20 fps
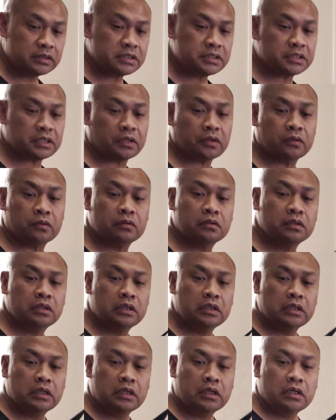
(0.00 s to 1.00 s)
So
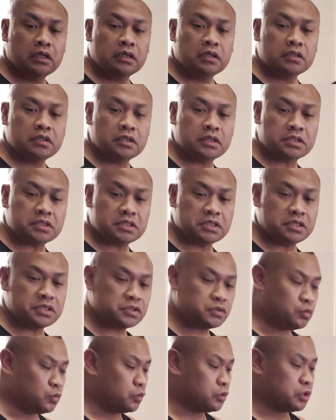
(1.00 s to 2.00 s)
this
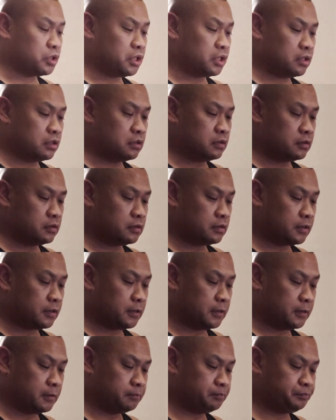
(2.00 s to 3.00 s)
is worn,
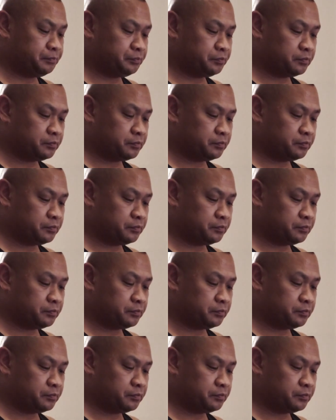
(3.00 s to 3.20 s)
you